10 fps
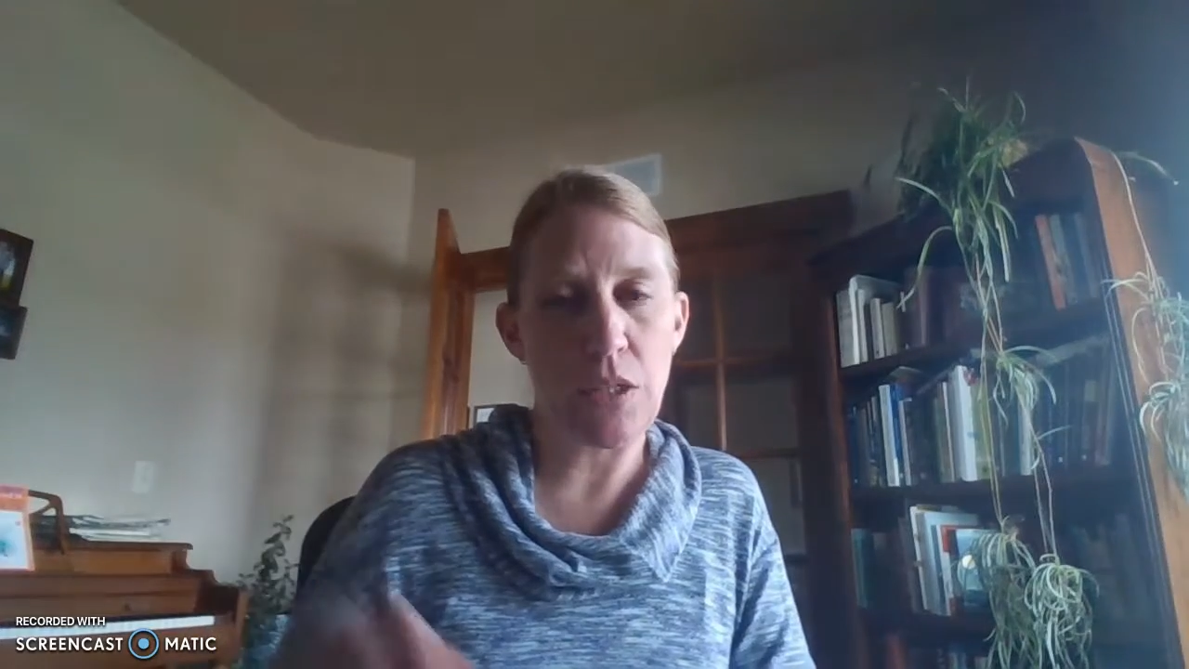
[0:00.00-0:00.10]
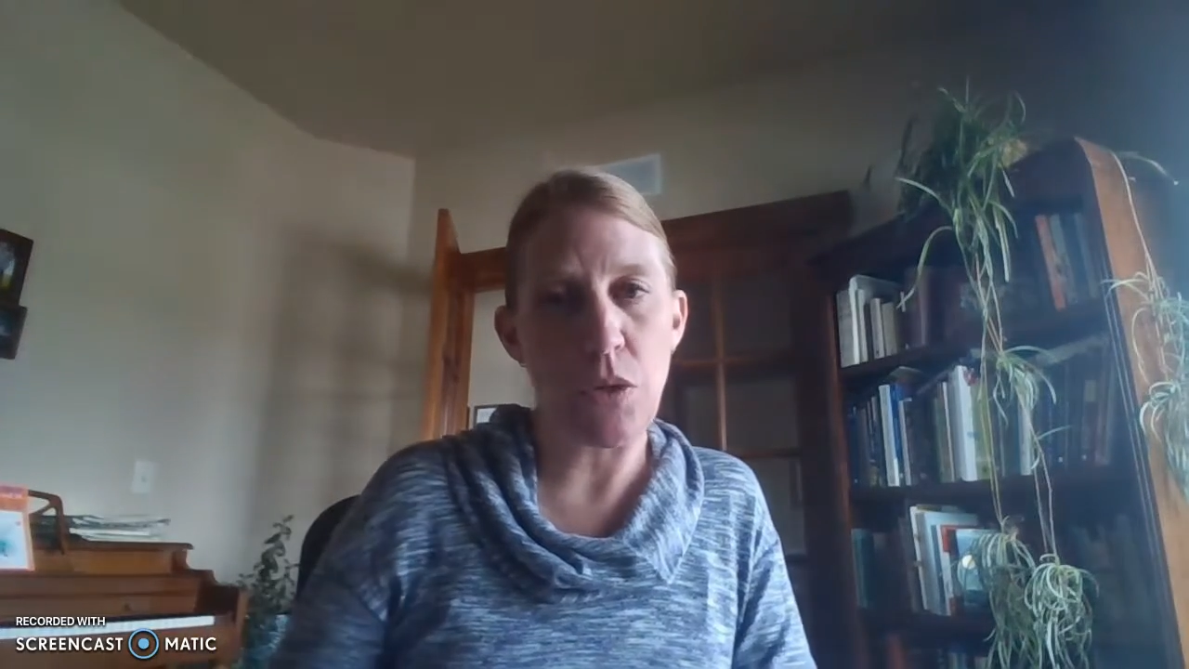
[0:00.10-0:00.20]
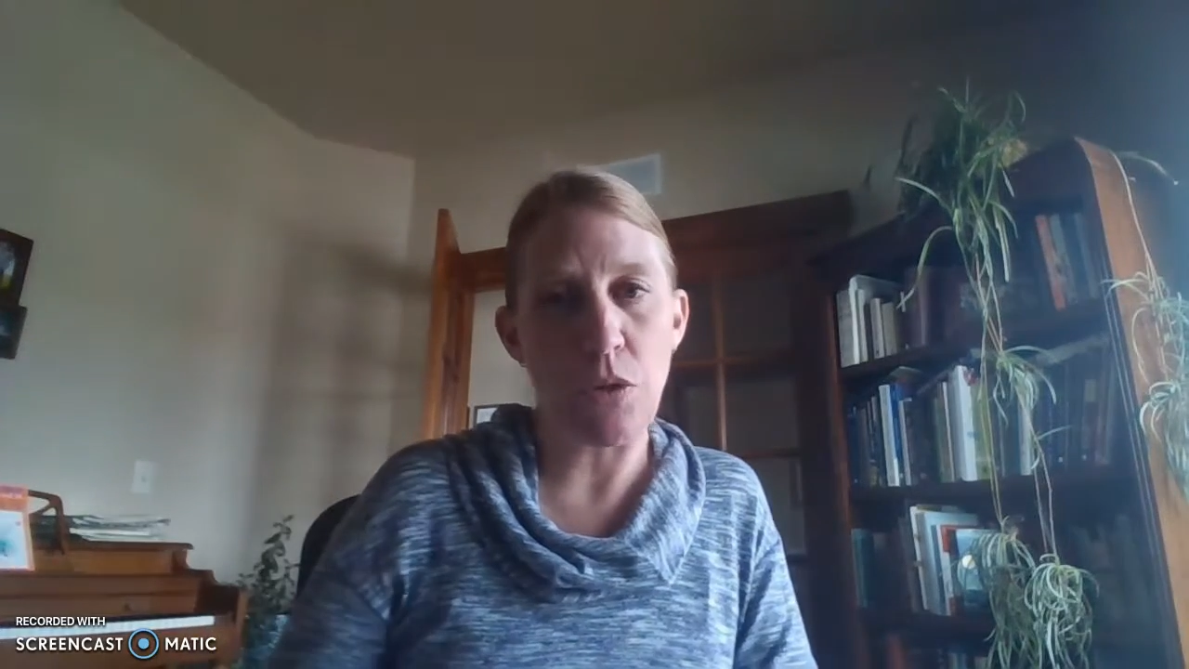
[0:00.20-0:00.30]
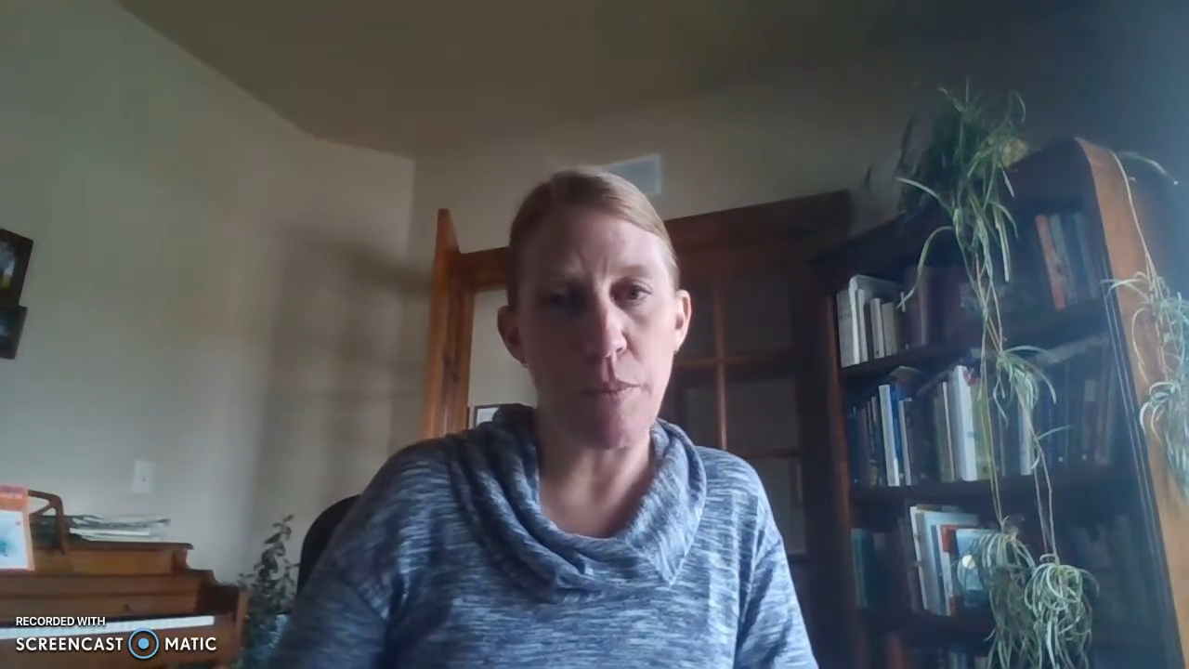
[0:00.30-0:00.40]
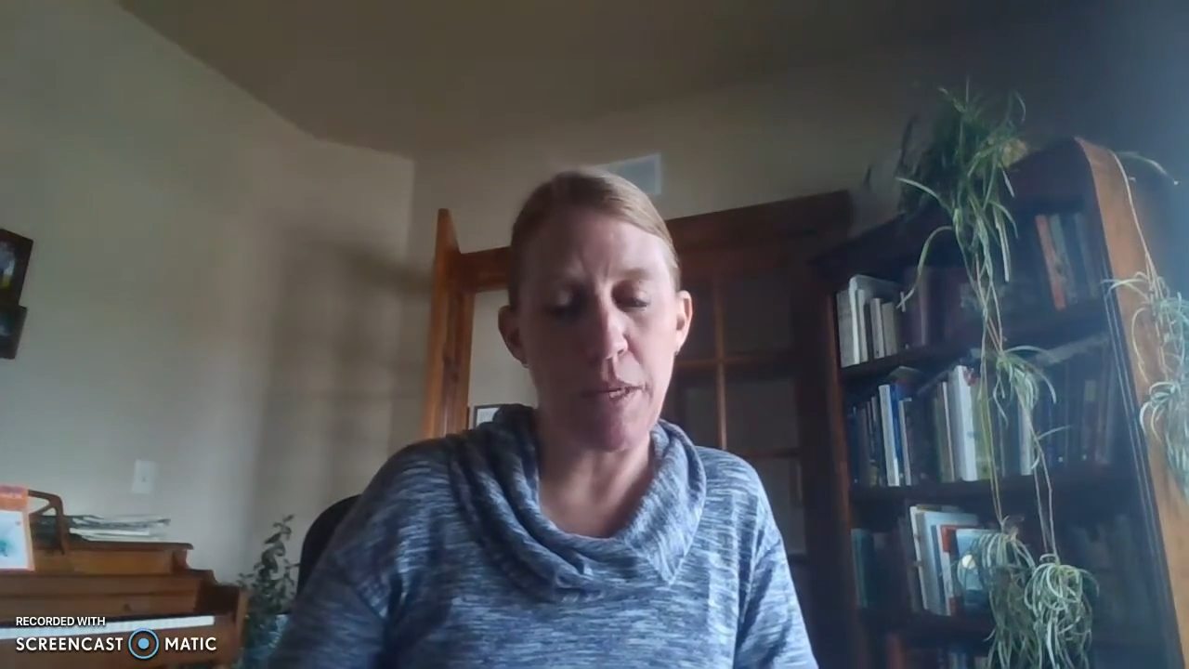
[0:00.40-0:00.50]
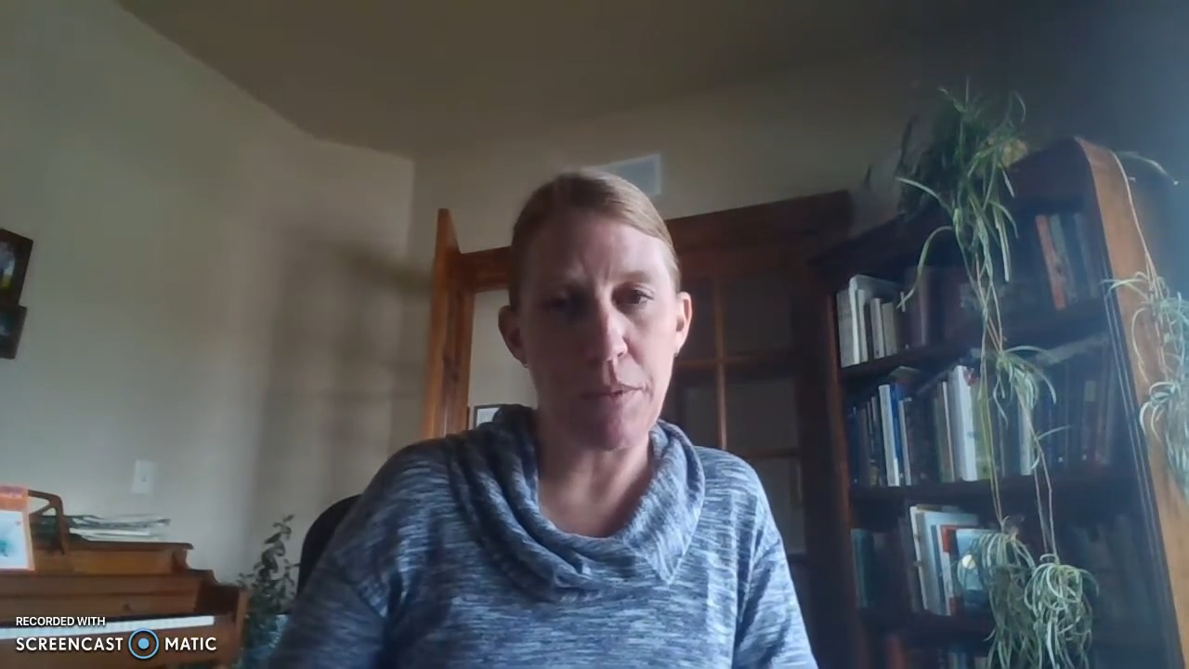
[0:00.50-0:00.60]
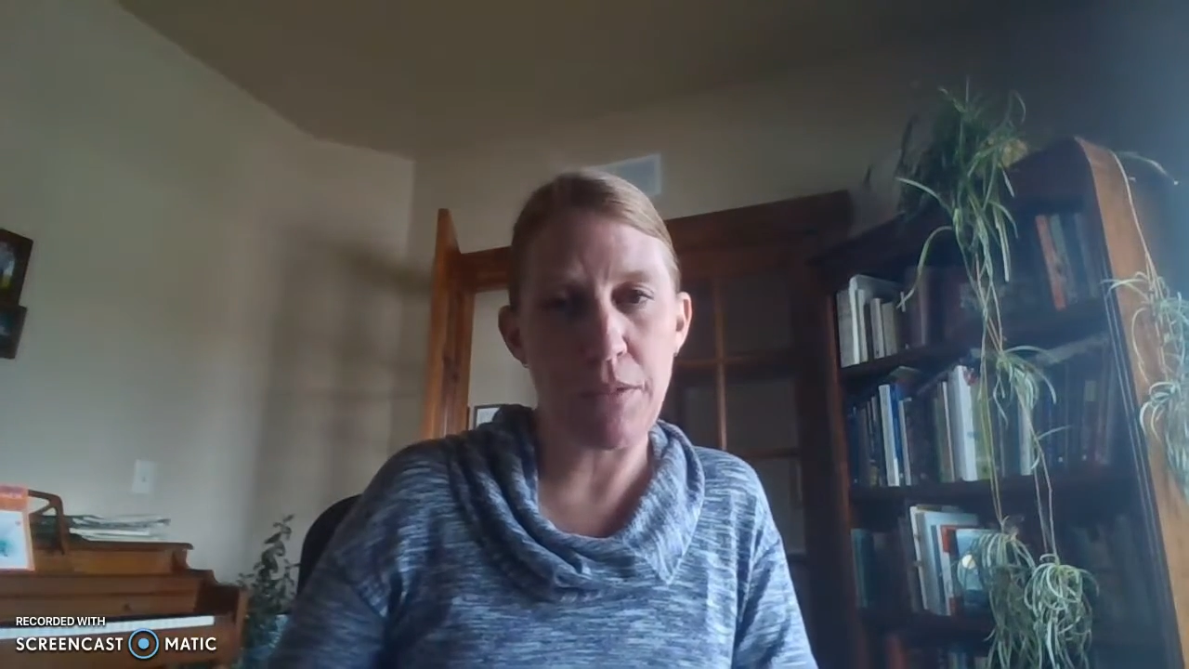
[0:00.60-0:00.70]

So you'll be able